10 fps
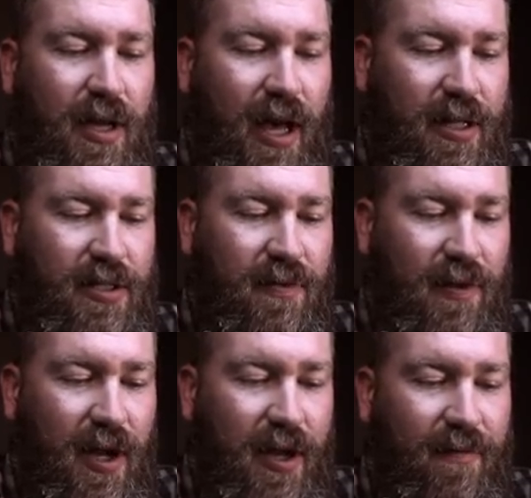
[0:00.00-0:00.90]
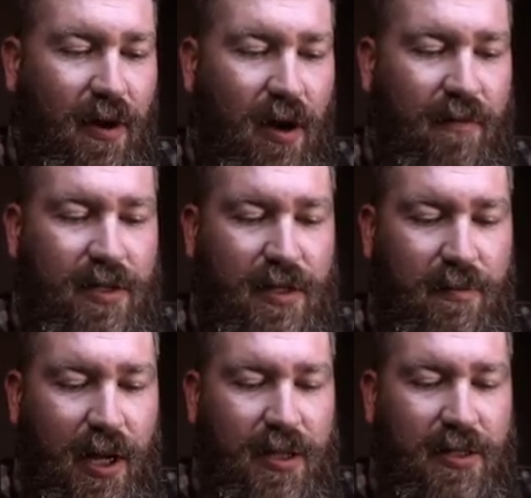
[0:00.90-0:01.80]
at Survive, obviously
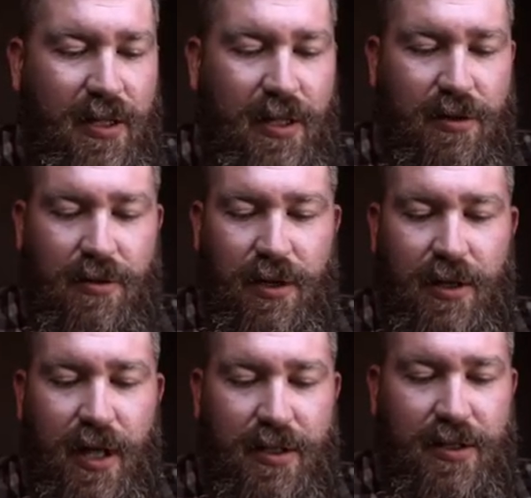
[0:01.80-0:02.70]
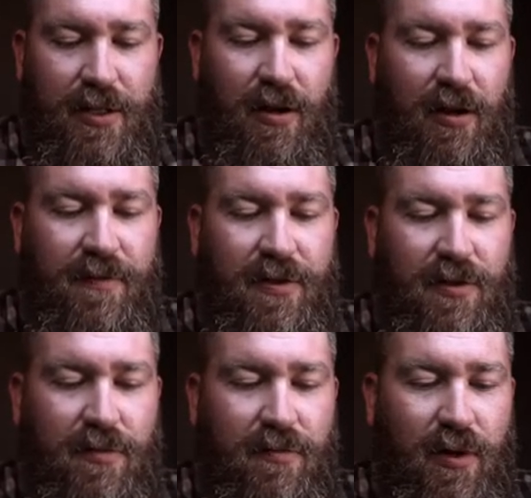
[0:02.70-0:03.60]
minus the heat treat. That's sent off
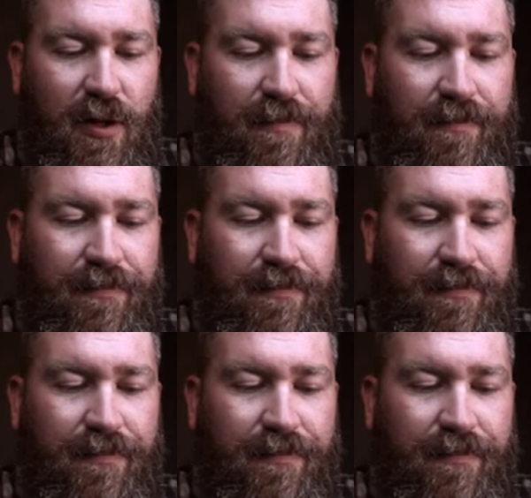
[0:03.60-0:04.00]
to